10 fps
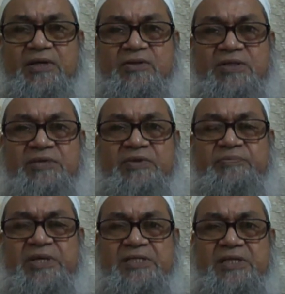So if a
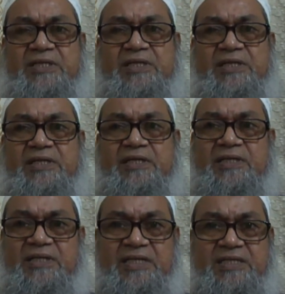patient
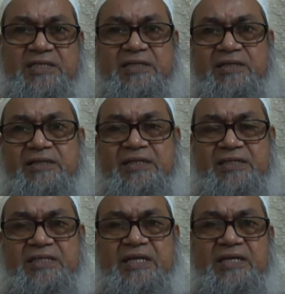needs
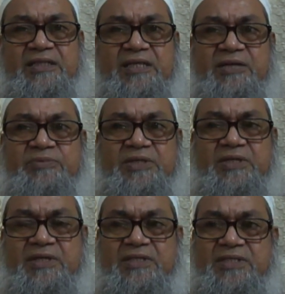tetracycline therapy,
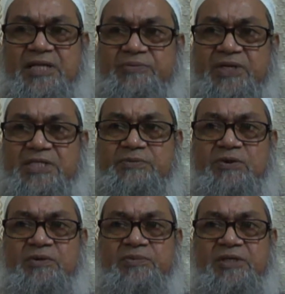suffers
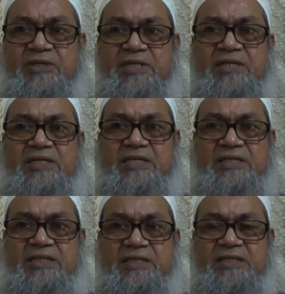from kidney
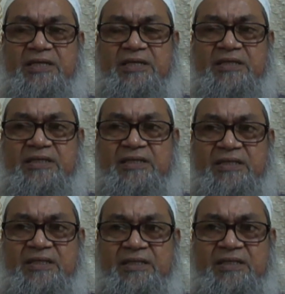disease,
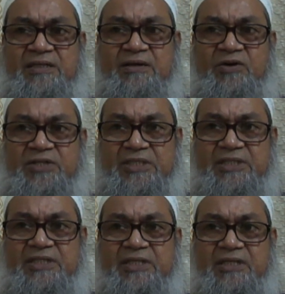he or
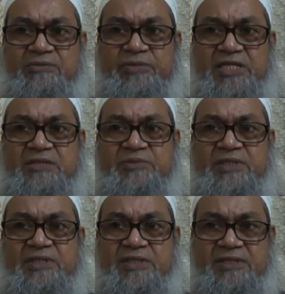she must
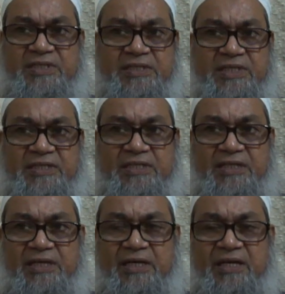be treated
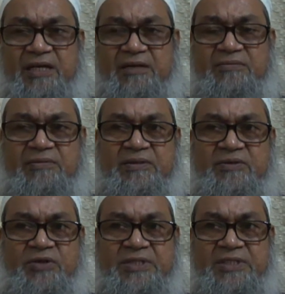
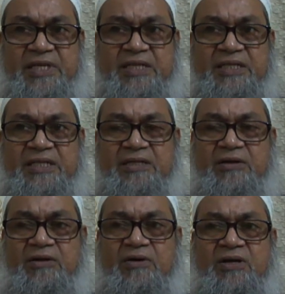doxycycline
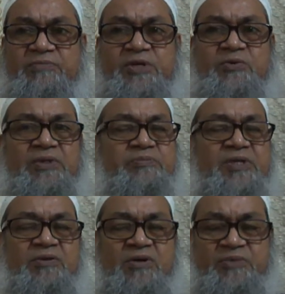or
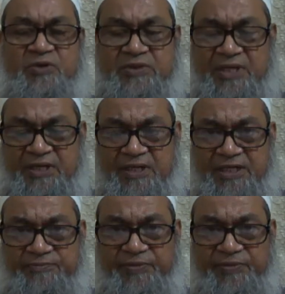minocycline.